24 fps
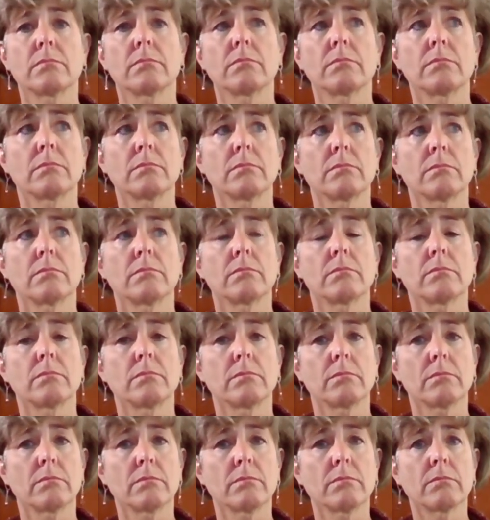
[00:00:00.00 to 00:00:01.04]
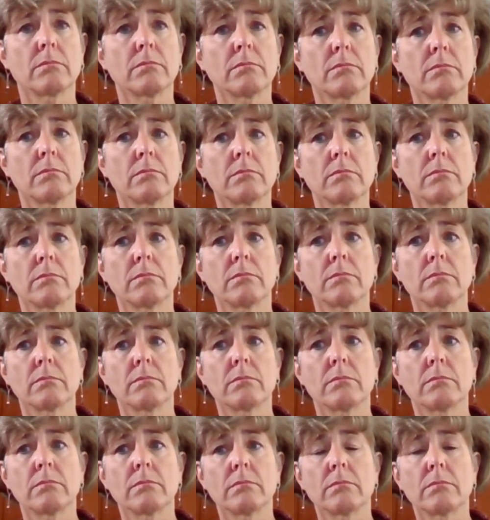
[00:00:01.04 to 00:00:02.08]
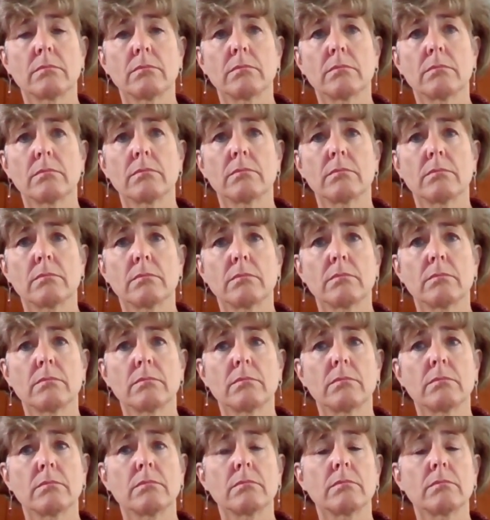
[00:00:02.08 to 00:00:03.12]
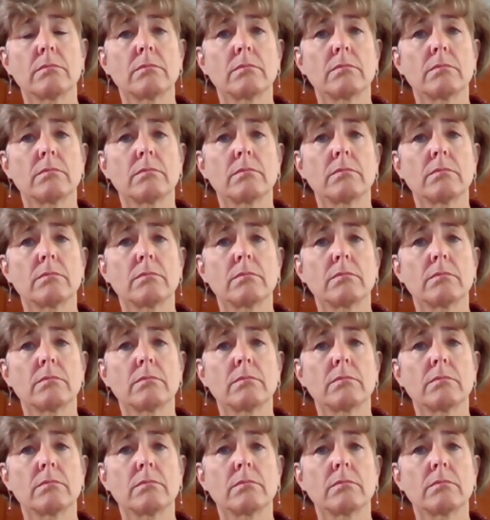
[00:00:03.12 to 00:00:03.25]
(not speaking)